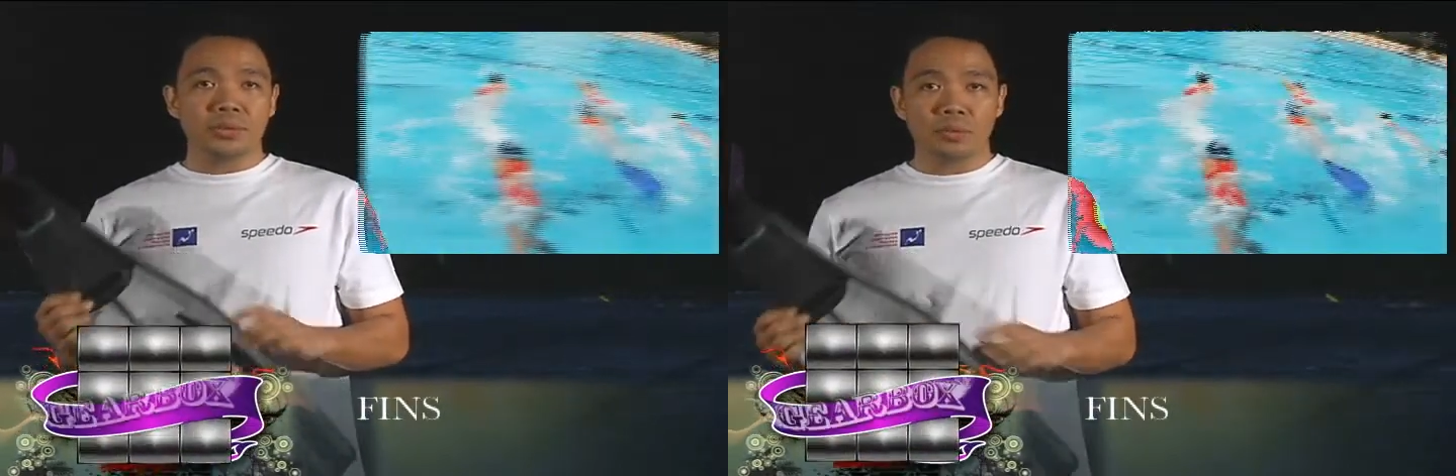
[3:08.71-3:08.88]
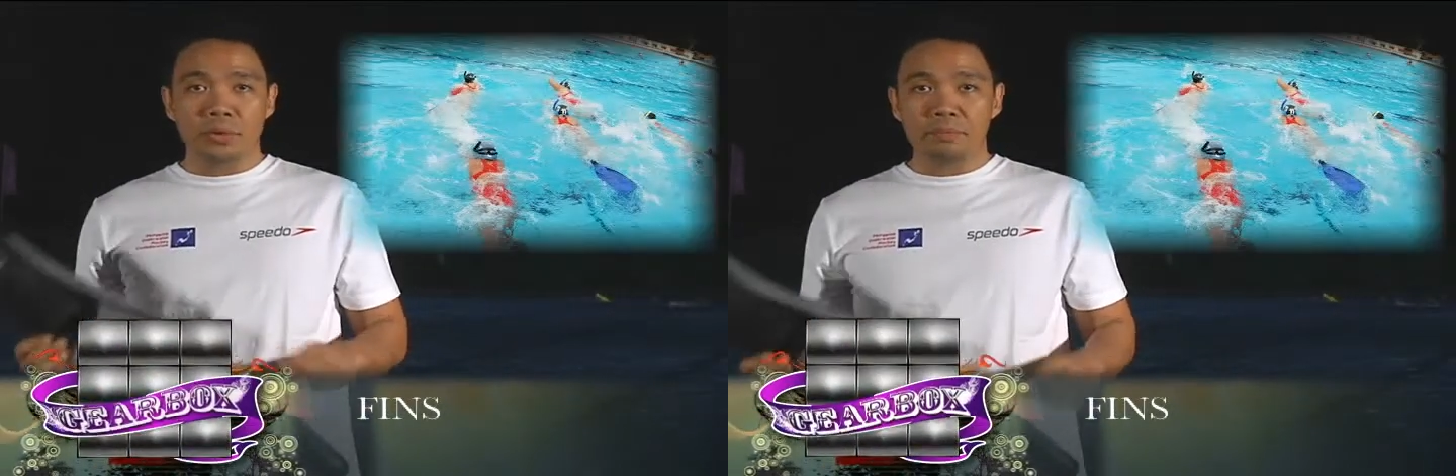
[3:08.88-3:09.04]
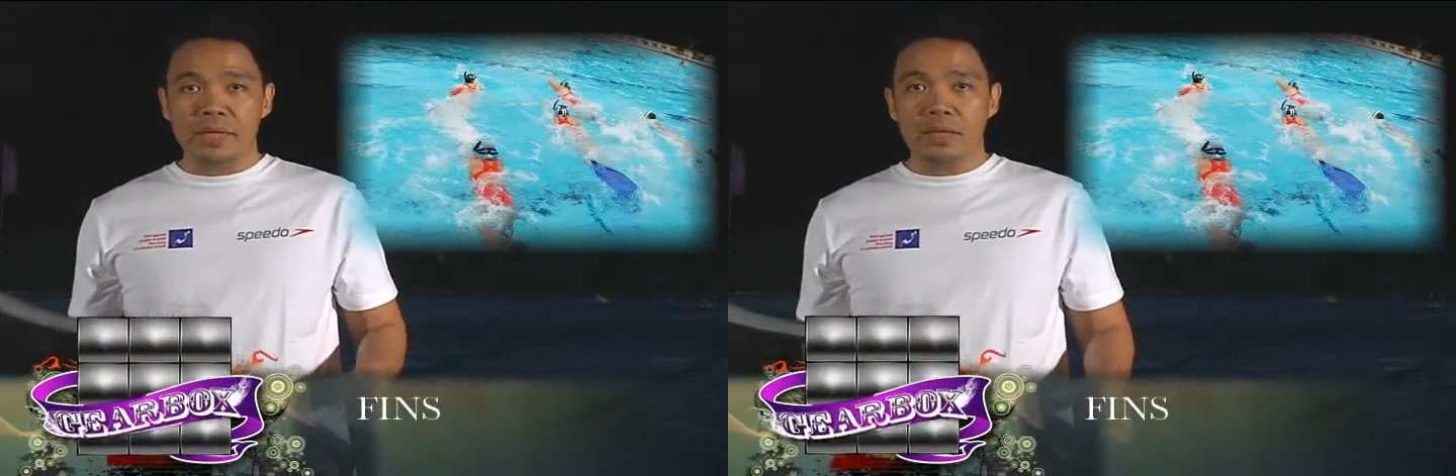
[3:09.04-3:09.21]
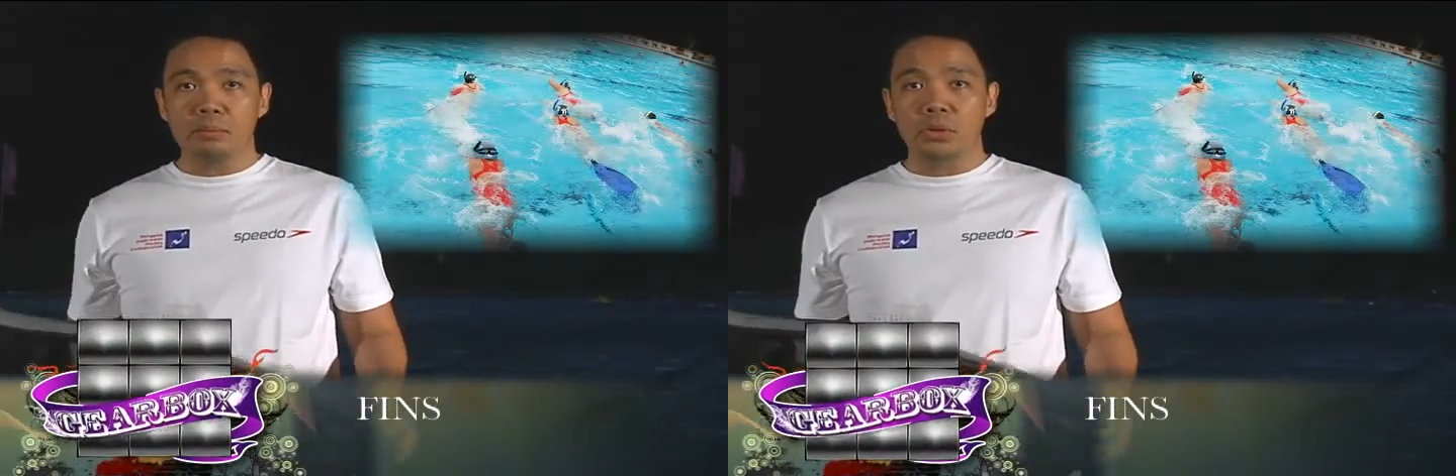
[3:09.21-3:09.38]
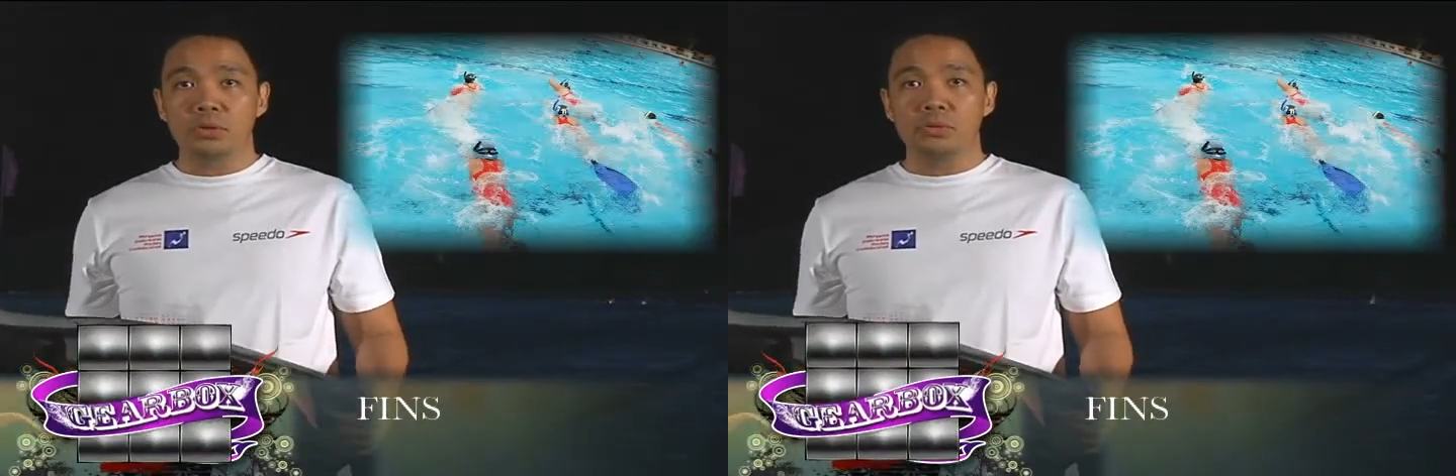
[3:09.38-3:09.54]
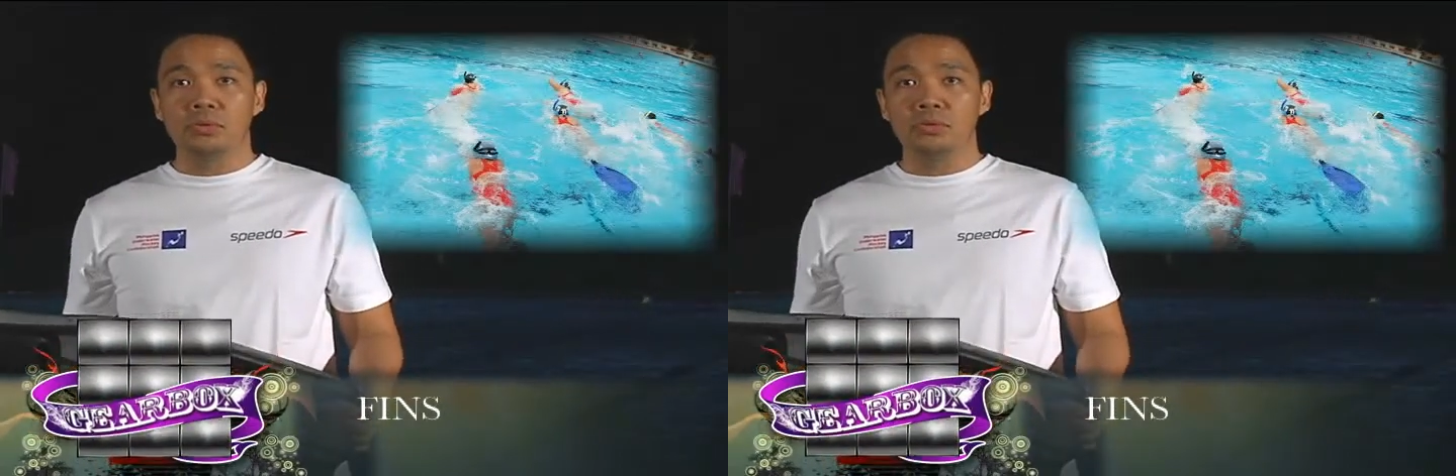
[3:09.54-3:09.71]
you won't be able
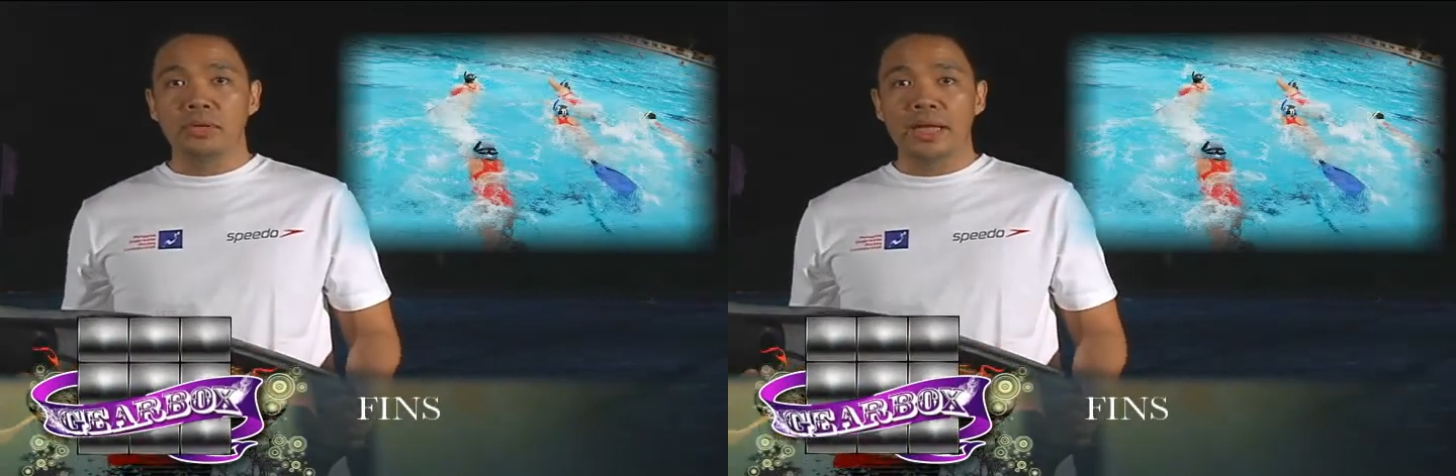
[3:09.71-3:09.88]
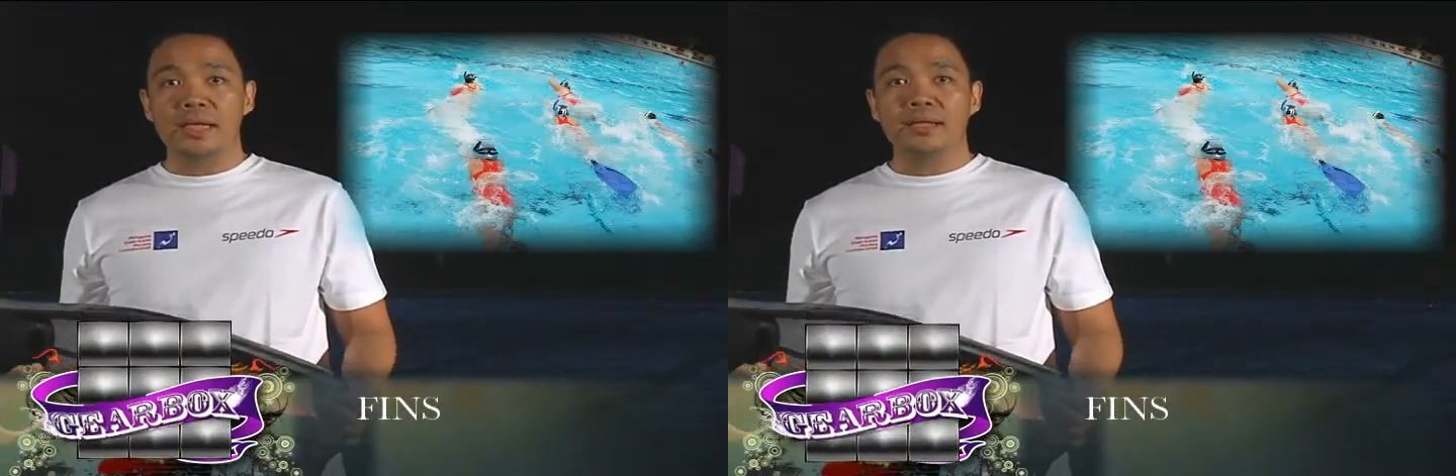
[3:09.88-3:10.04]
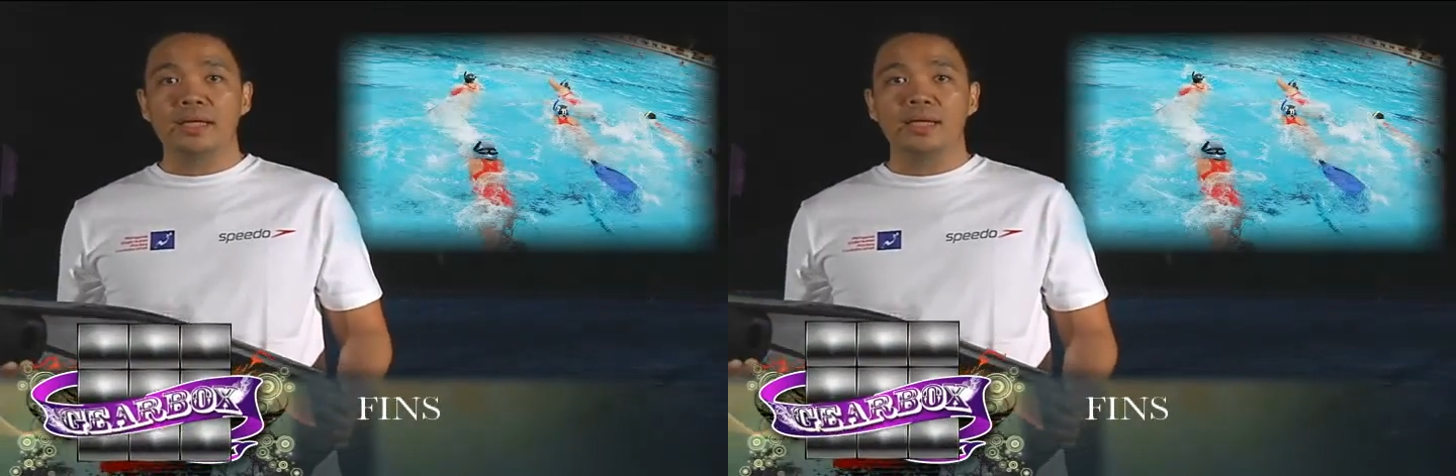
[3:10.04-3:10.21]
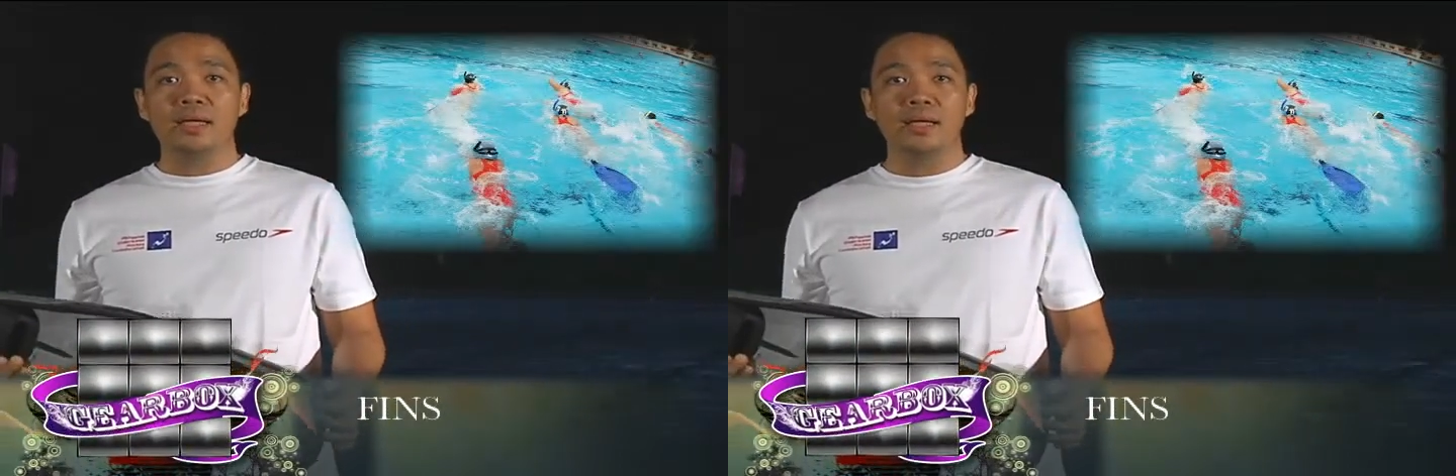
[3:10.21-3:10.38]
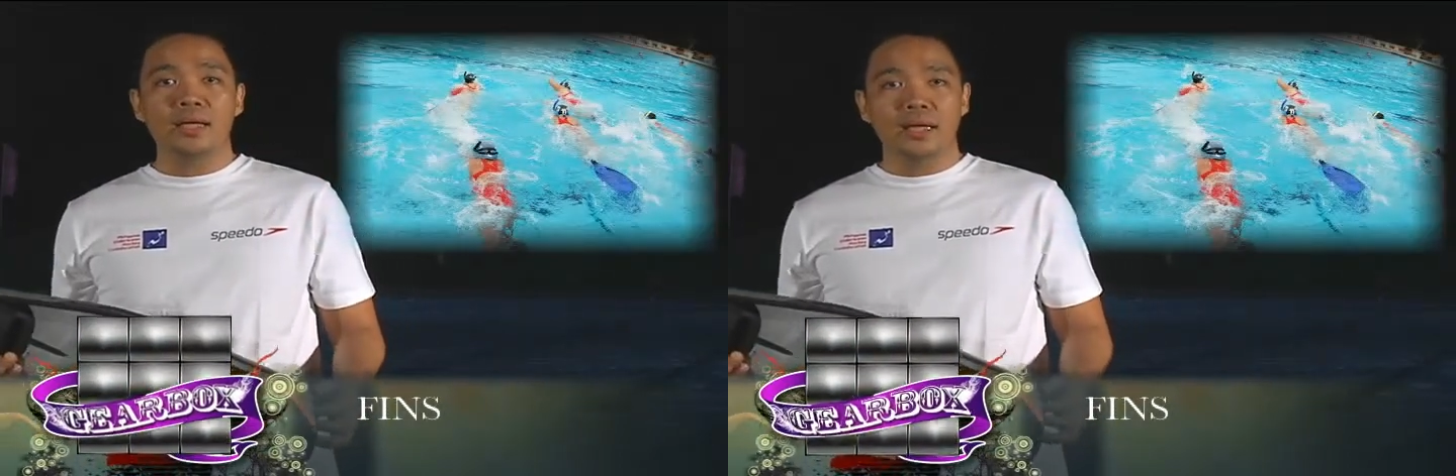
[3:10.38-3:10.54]
to do anything.